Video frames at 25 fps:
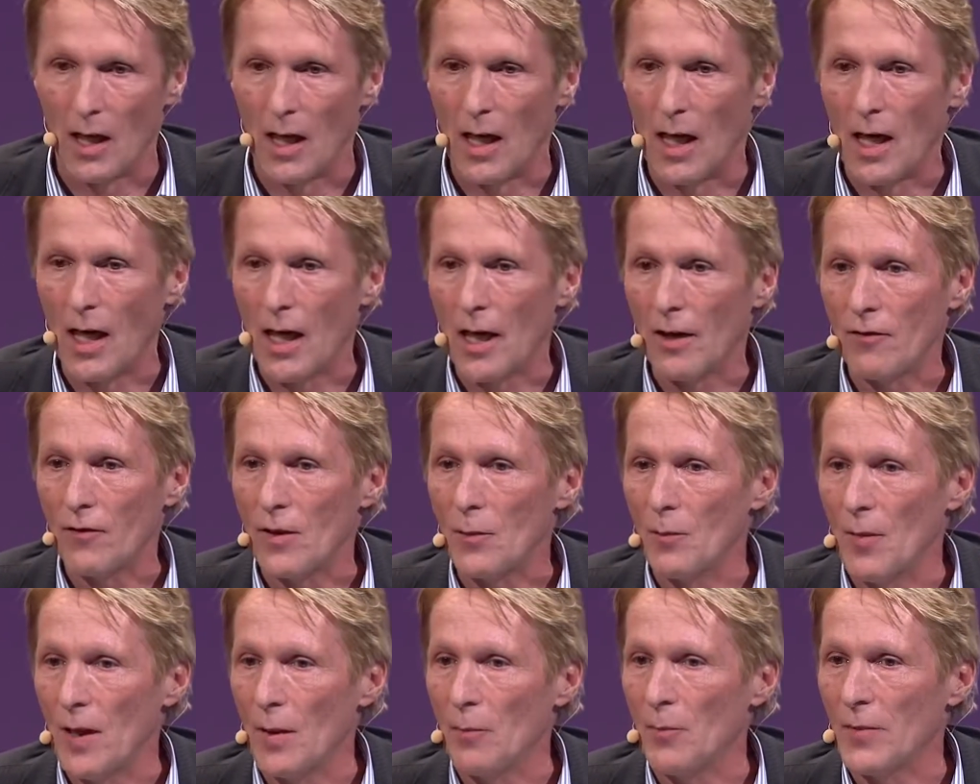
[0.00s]
I
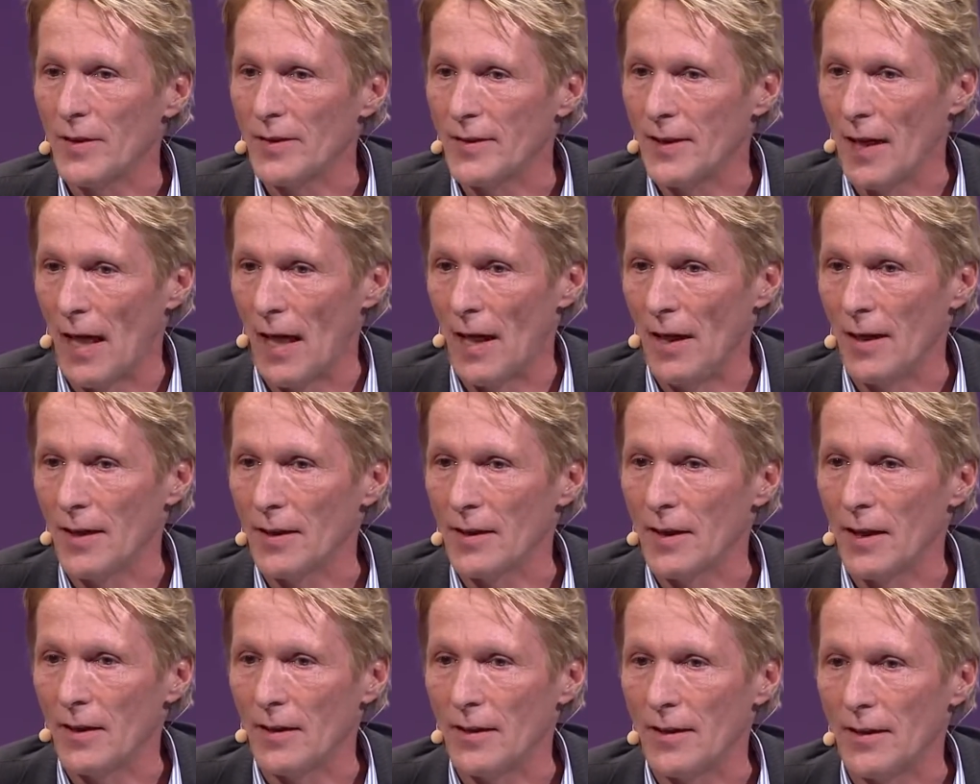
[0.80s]
remember
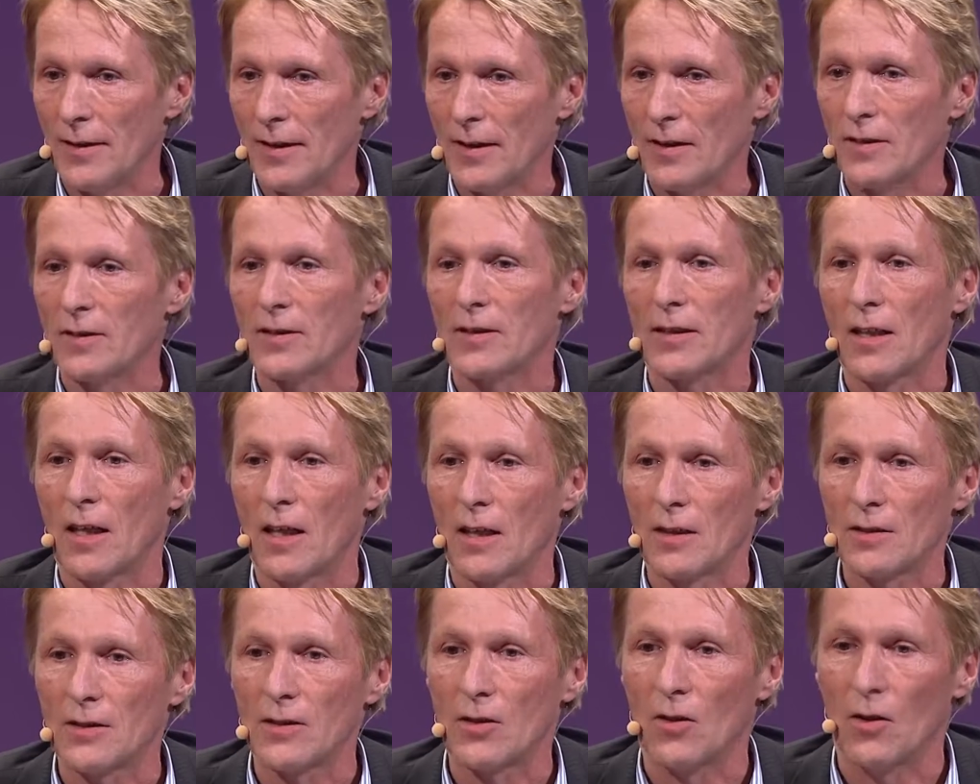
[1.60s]
telling a leading
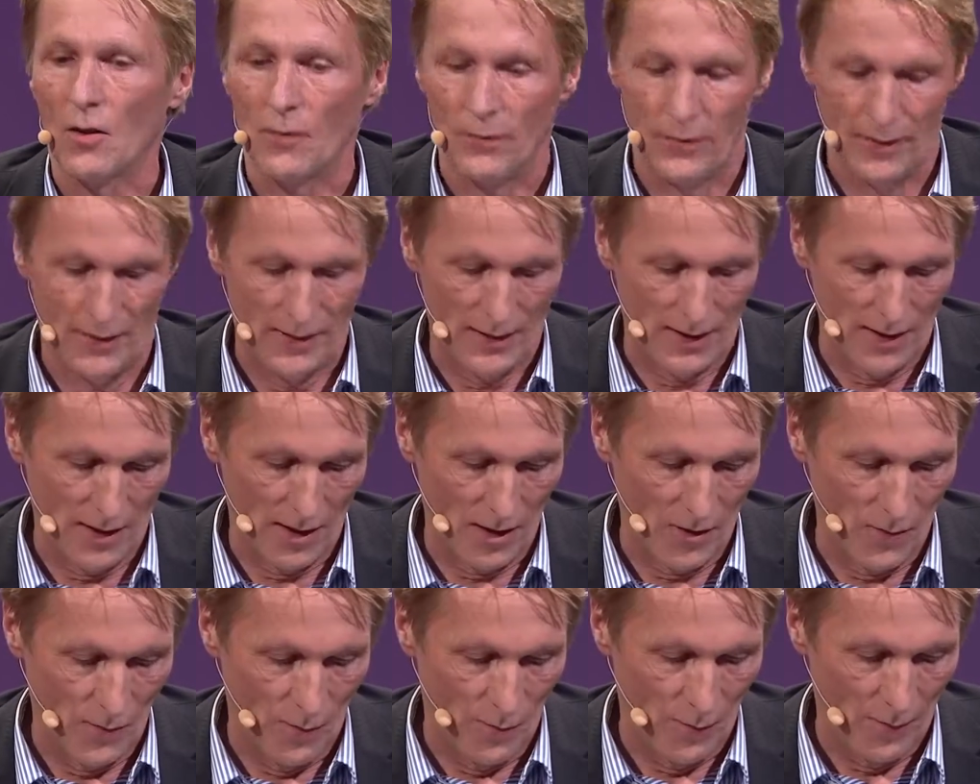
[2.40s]
Stasi
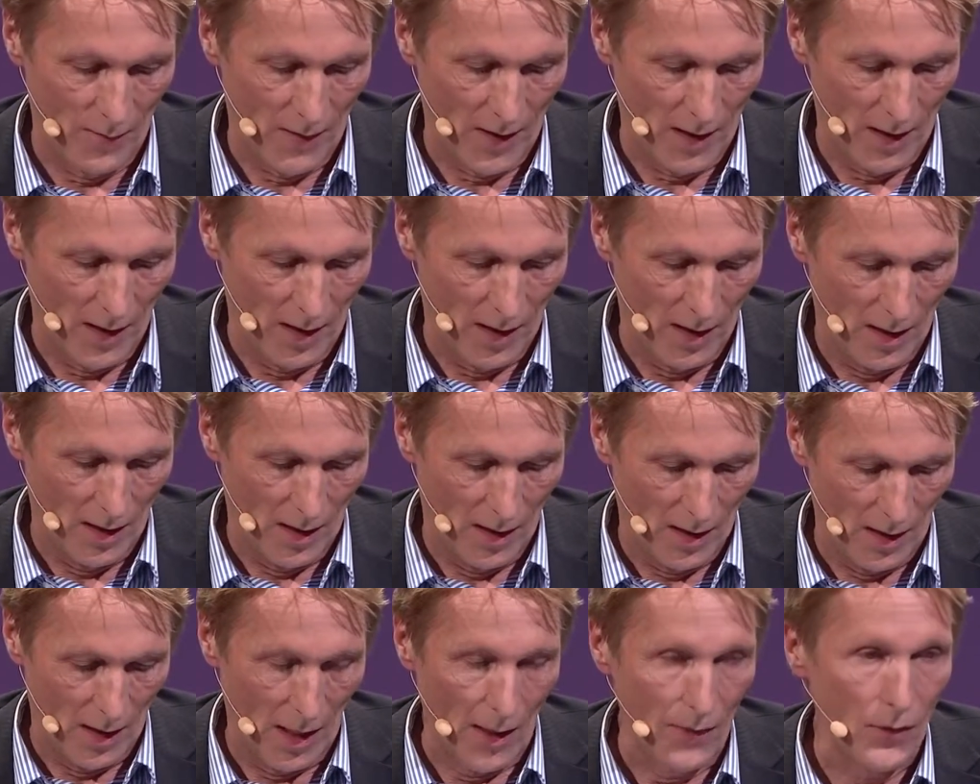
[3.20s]
officer,
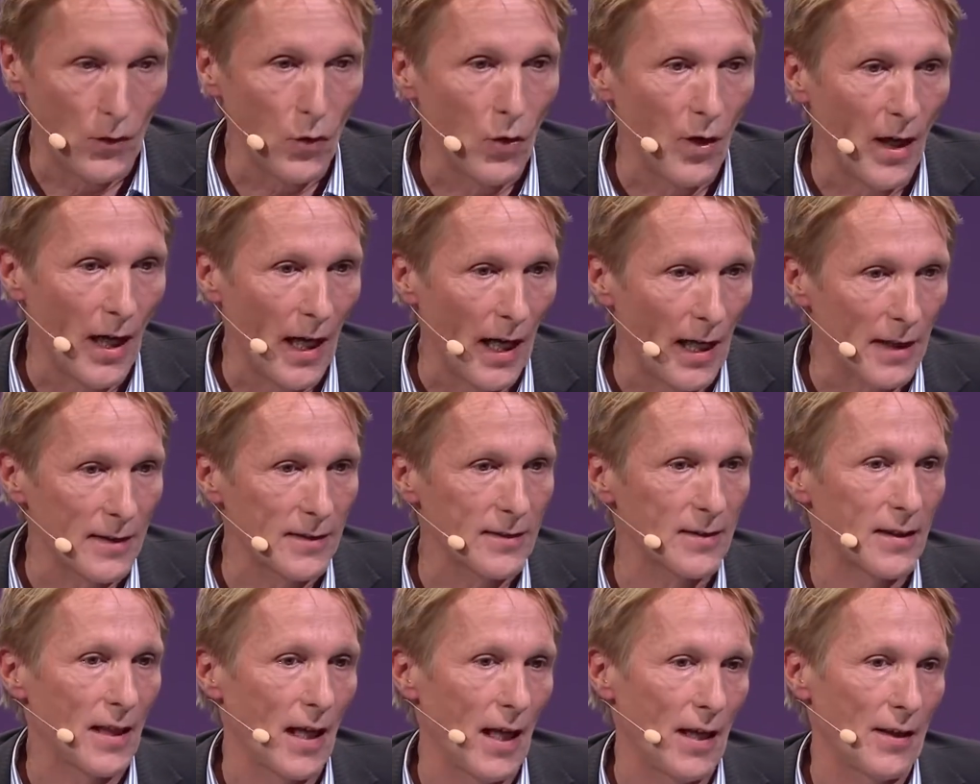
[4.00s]
if you had
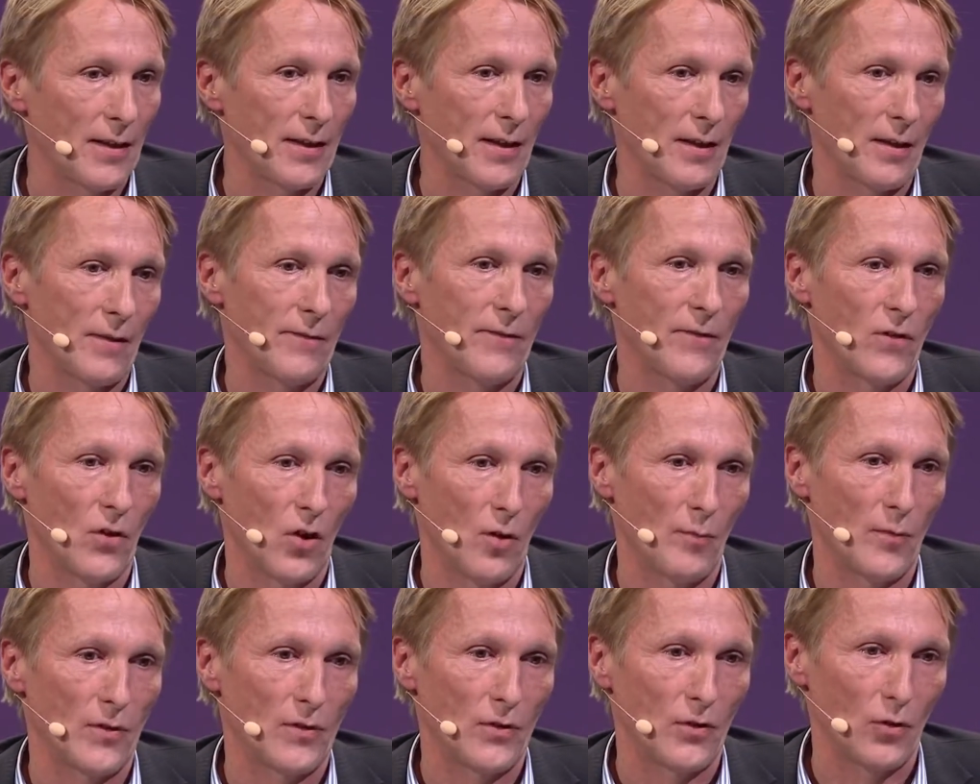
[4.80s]
sent an
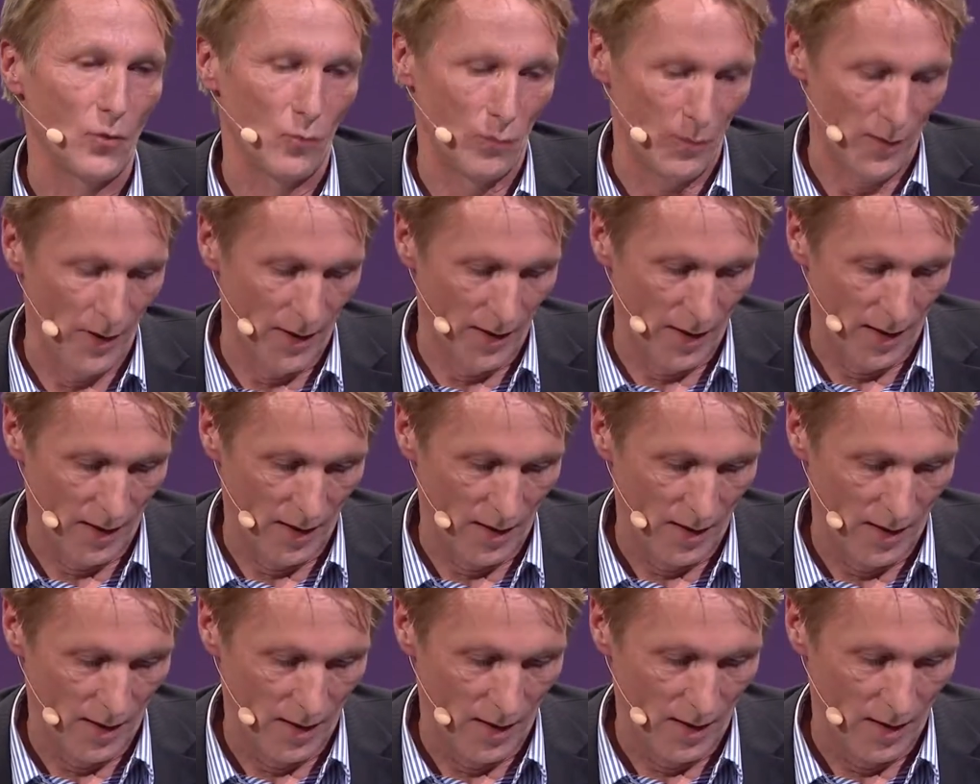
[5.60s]
informer to me,
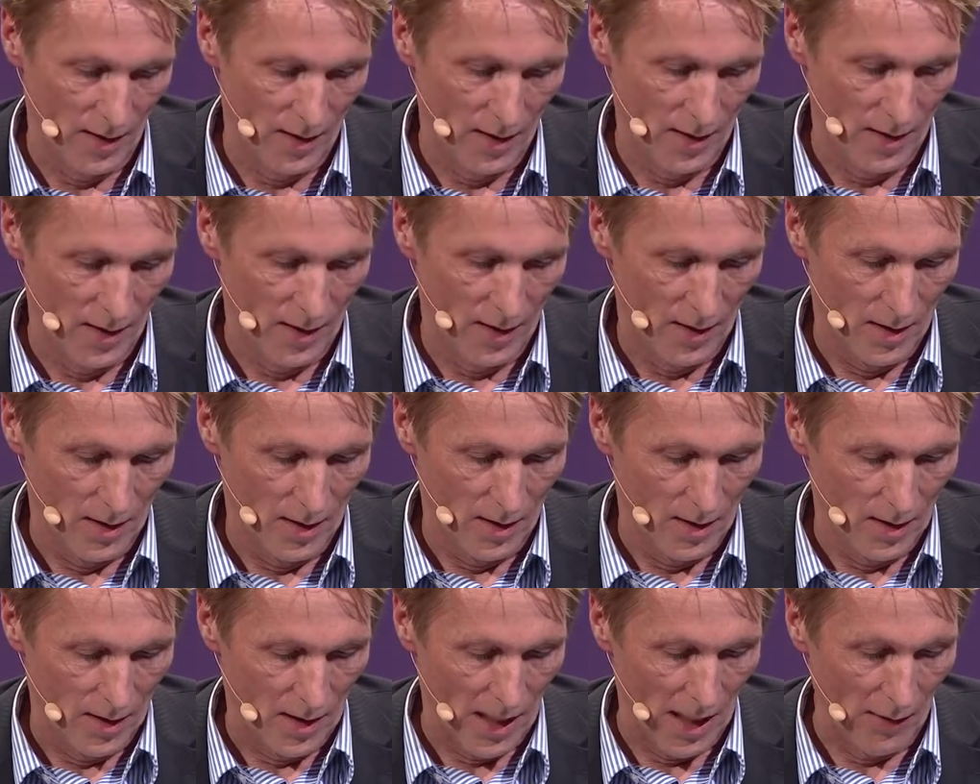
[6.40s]

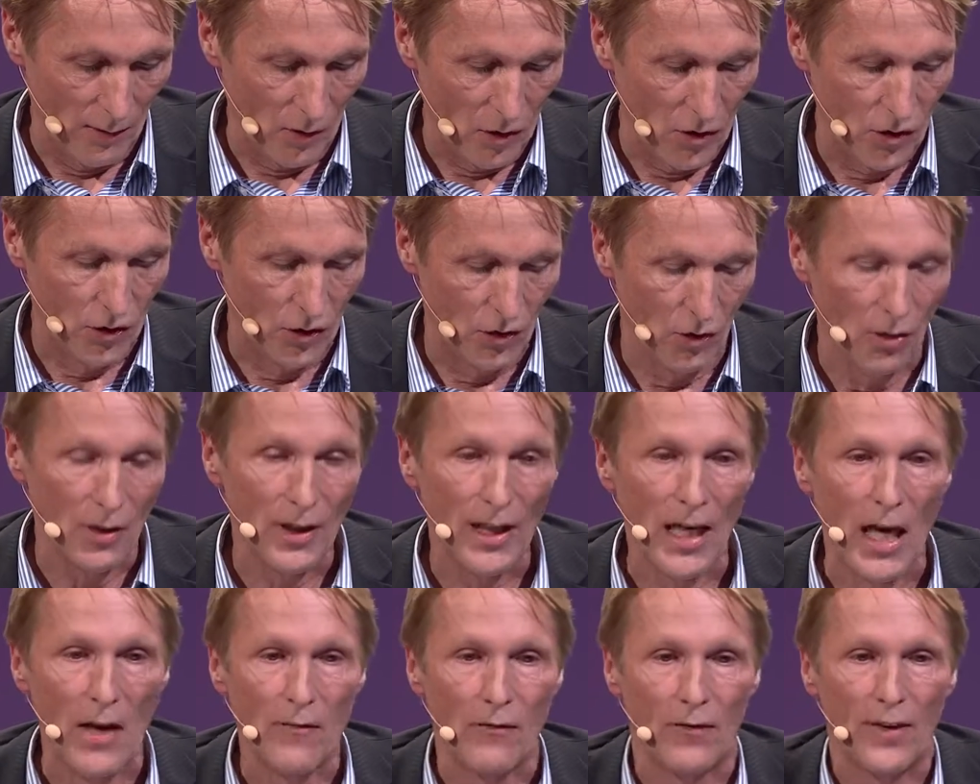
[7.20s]
I would surely
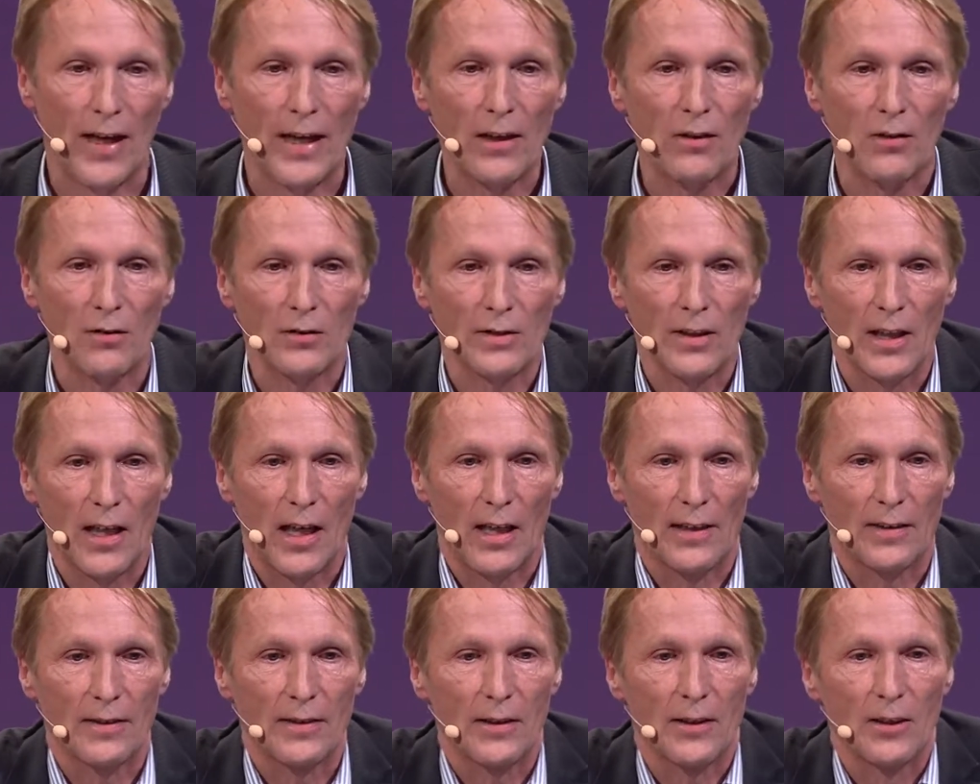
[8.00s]
have
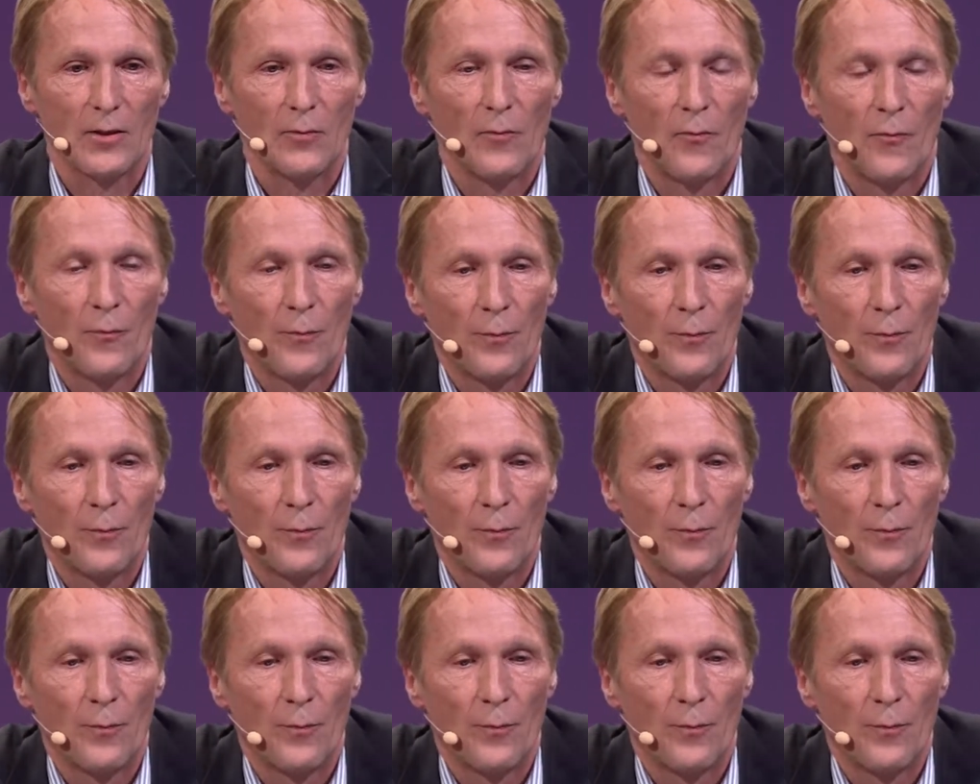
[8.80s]
recognized him.